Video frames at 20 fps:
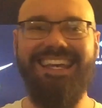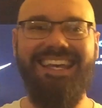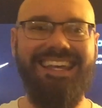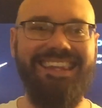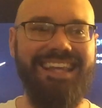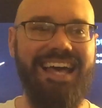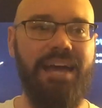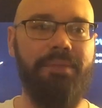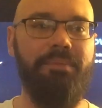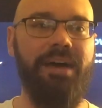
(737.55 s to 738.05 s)

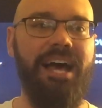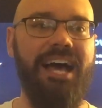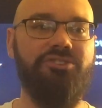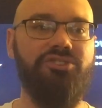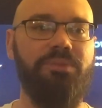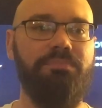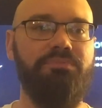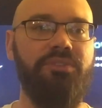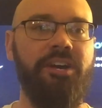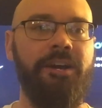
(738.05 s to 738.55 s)
in that
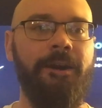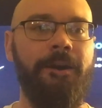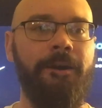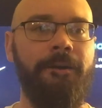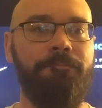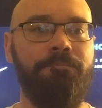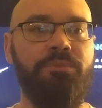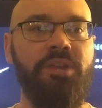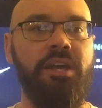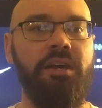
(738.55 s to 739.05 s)
matchup
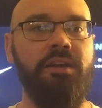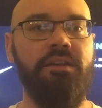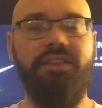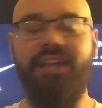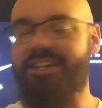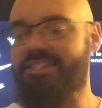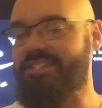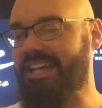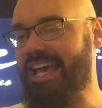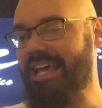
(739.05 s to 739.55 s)
there.
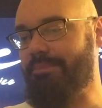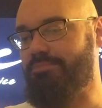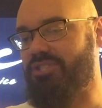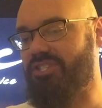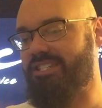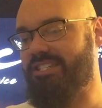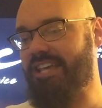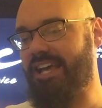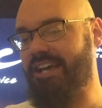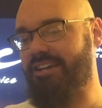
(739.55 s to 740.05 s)
Next game,
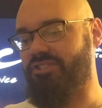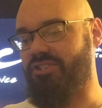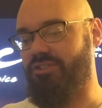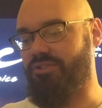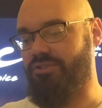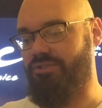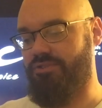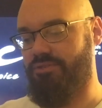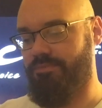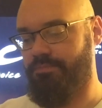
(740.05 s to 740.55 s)

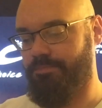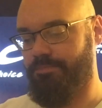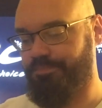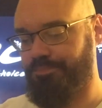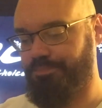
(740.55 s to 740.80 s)
Sixers.